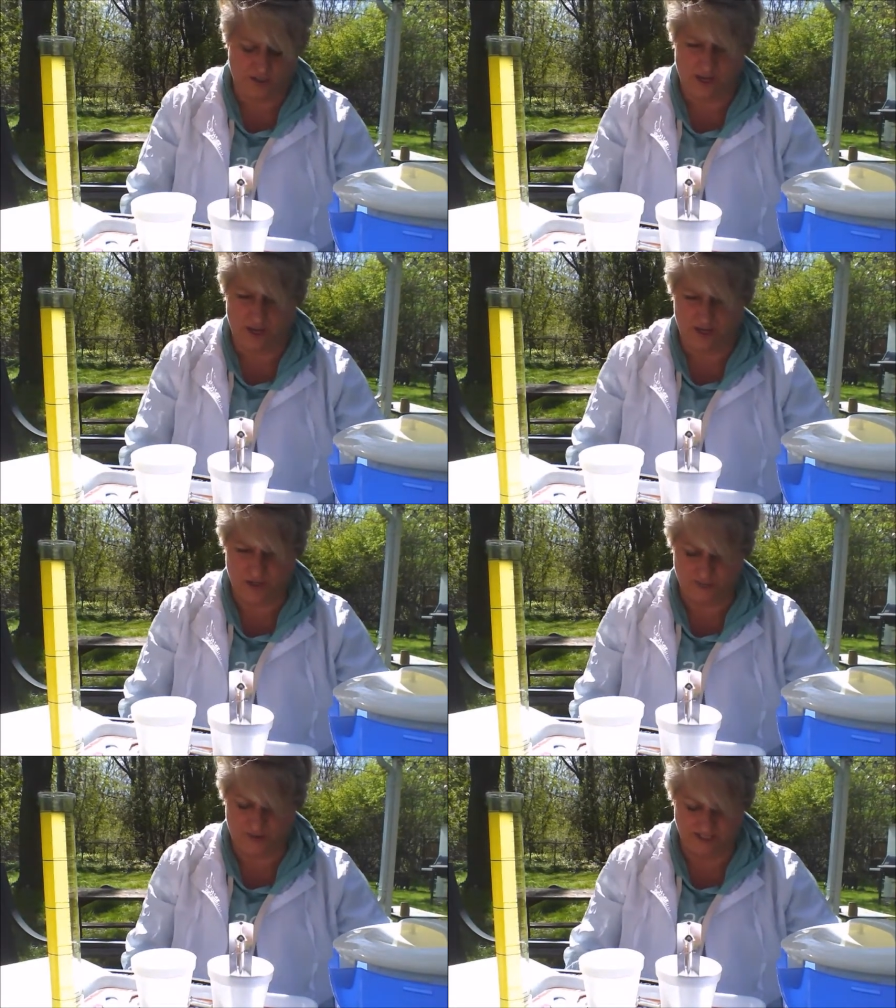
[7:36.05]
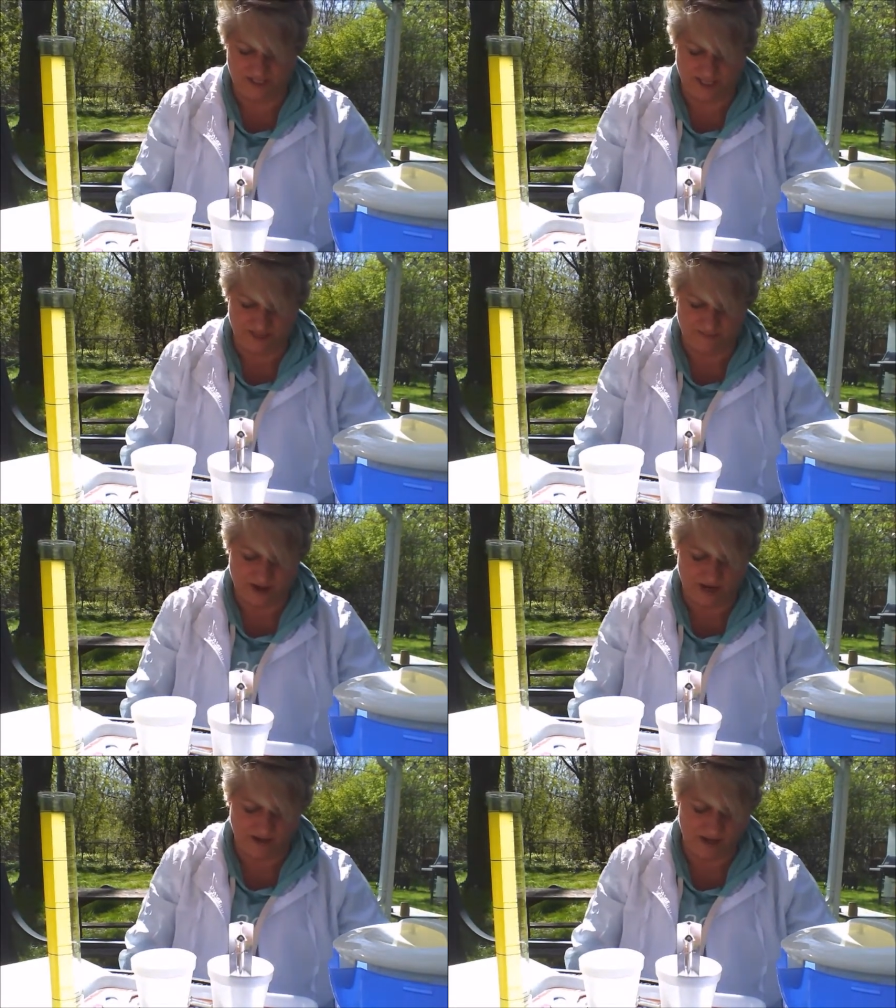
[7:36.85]
It took me to get them
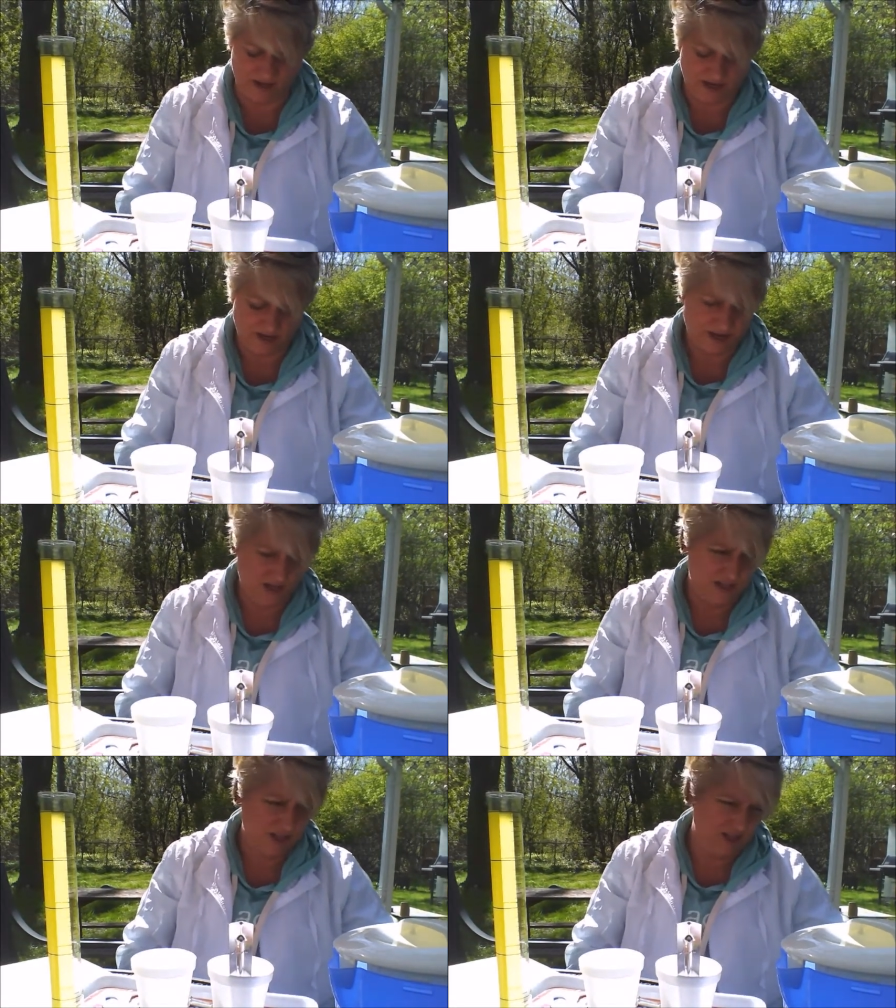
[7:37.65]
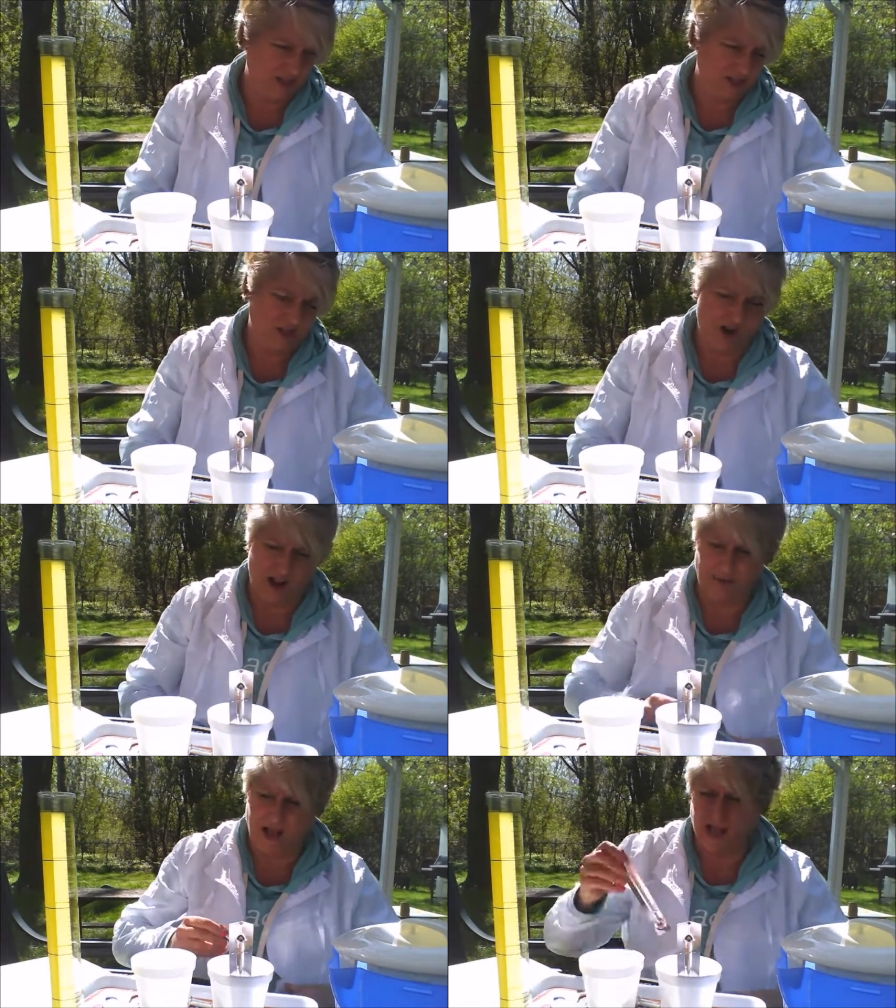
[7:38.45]
out of the little crock
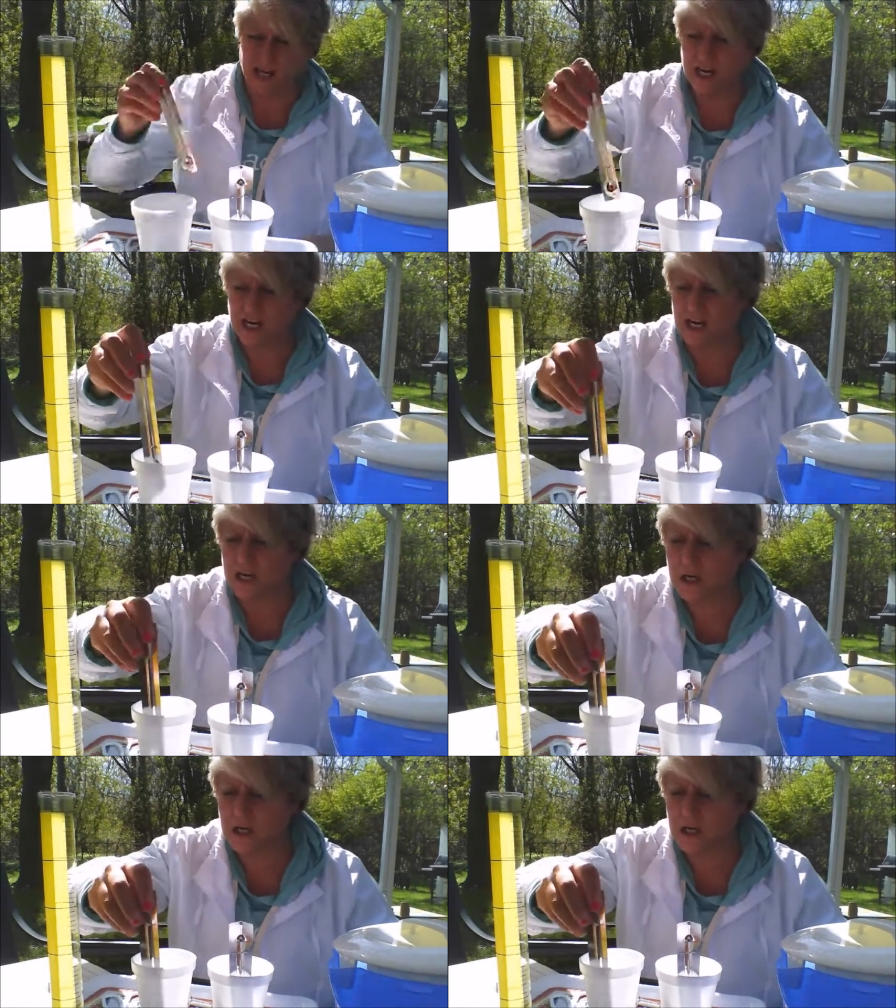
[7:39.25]
pot here.